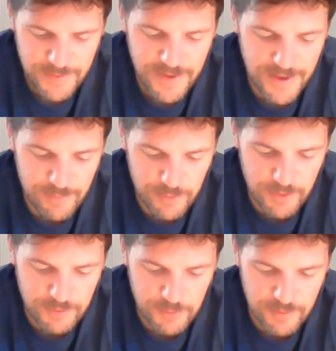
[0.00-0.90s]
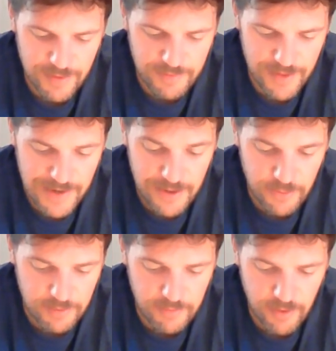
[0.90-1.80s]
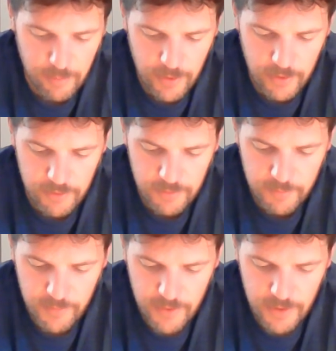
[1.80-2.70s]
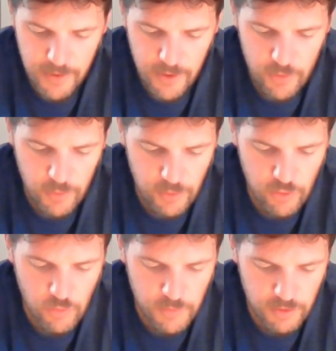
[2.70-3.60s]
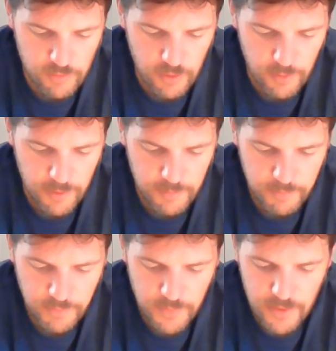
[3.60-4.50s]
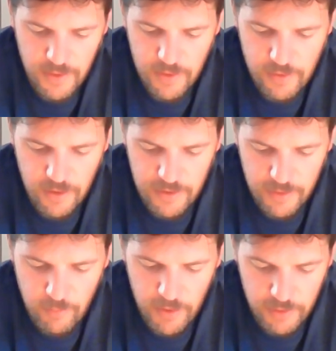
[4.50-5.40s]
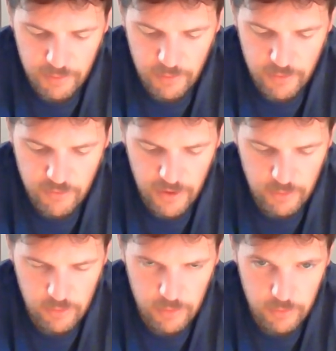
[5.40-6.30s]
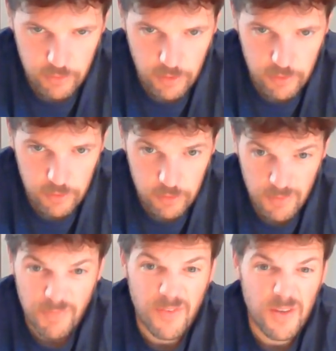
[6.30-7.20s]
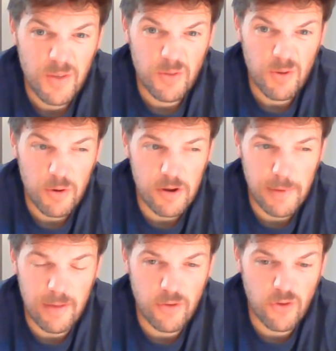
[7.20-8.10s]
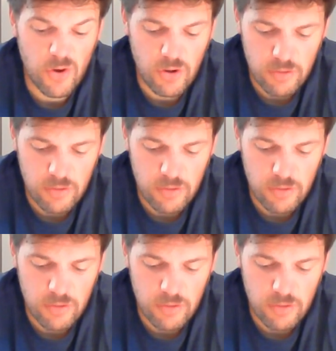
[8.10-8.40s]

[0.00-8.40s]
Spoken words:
Even after we've left the clearing far behind, so I assume he's following, silently running through the shadows alongside us. Sorry about the dog.